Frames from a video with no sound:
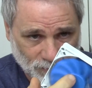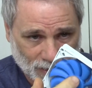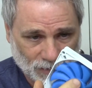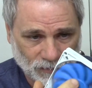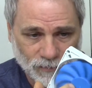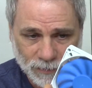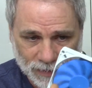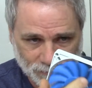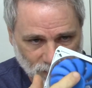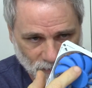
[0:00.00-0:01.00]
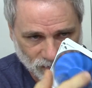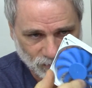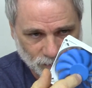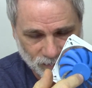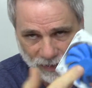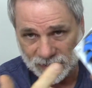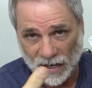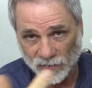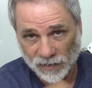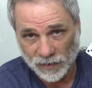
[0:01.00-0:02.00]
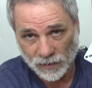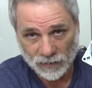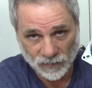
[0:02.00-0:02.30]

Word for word: matters, but you know, just what is I counted